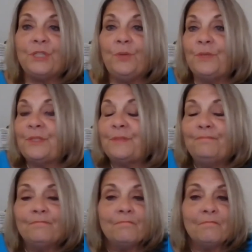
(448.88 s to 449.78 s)
was
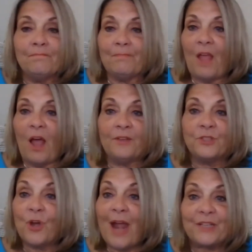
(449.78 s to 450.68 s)
on
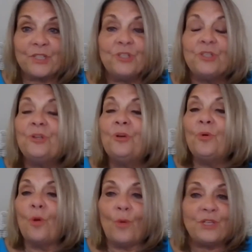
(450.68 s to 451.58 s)
track to do,
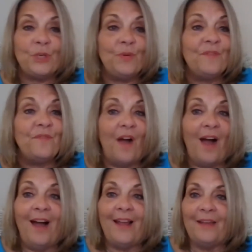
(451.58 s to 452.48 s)
or what she would
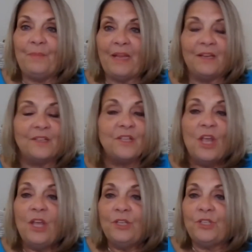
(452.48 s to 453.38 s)
find, because
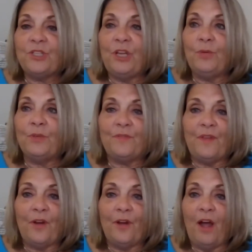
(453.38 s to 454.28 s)
she was
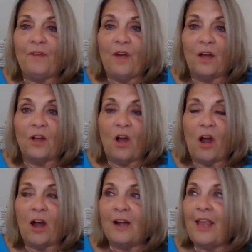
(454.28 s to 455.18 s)
very
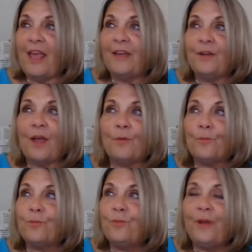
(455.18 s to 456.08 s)
avant-garde and
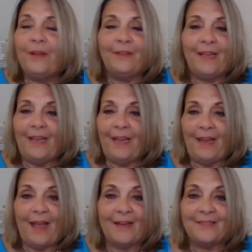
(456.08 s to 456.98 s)
really
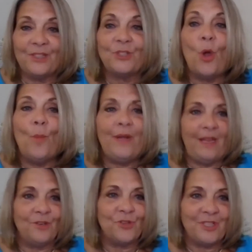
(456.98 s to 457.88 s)
had so many
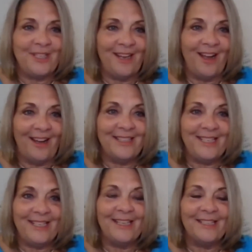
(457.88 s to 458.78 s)
interesting
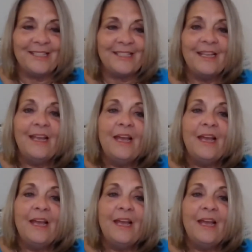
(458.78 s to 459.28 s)
ideas.